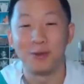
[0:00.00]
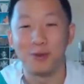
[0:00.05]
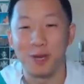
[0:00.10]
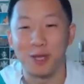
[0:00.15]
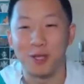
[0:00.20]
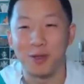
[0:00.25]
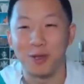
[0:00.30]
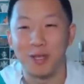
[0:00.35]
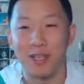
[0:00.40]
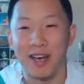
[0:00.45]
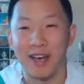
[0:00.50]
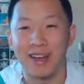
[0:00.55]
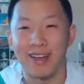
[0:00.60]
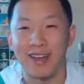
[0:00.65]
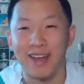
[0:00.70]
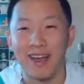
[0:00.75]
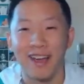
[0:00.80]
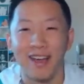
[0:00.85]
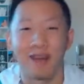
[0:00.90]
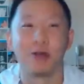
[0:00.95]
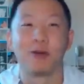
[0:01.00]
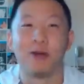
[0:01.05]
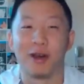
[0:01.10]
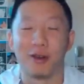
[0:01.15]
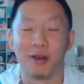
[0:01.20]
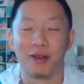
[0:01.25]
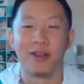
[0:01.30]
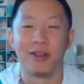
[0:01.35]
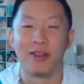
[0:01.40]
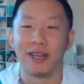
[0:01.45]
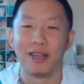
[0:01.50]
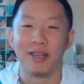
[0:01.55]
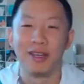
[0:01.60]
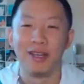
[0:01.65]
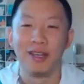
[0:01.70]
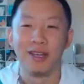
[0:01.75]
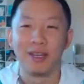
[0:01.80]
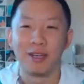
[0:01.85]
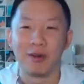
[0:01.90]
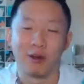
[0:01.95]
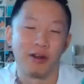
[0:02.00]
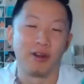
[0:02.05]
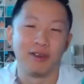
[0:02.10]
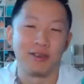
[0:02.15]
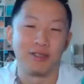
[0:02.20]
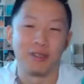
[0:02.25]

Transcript: special attack, and Groudon